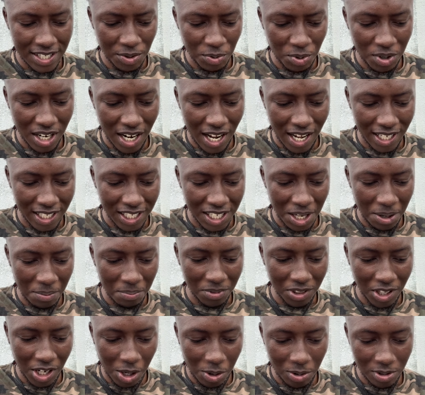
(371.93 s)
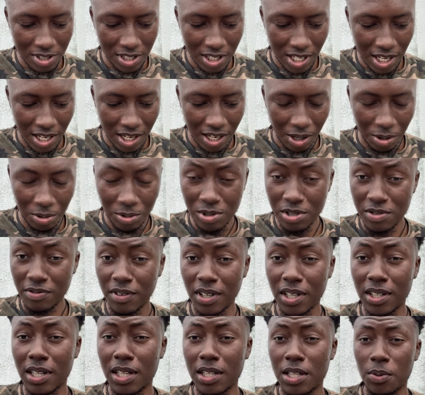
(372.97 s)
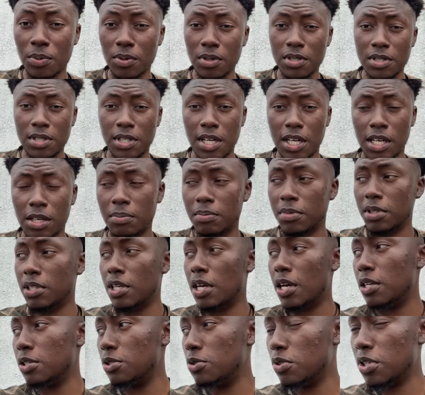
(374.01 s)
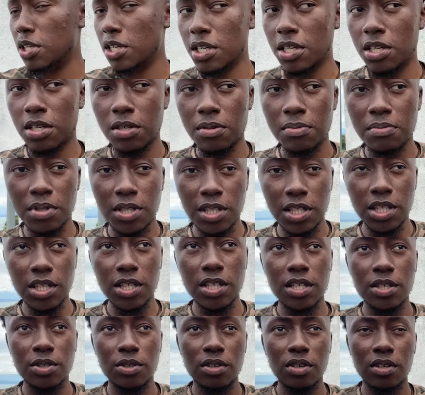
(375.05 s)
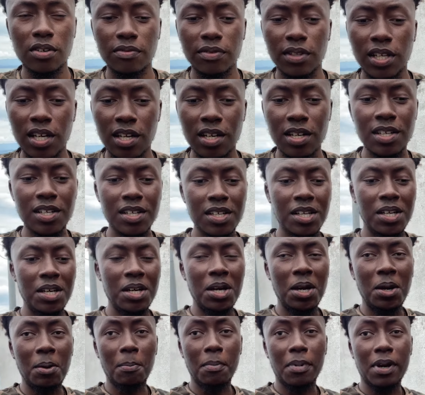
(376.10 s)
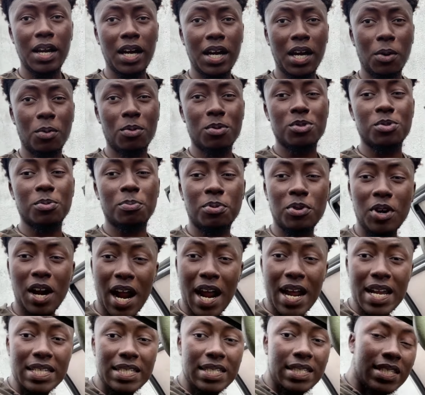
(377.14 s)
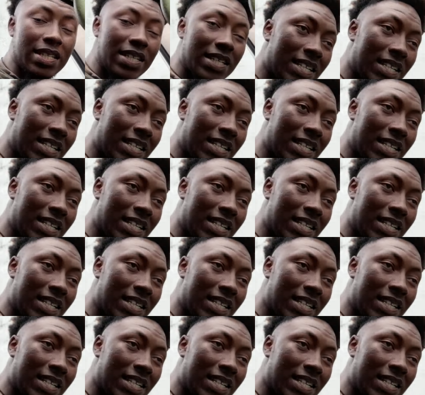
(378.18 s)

When I came there, I was like, I was thinking that they would tell me that you can't come here and all of that. But like I was surprised,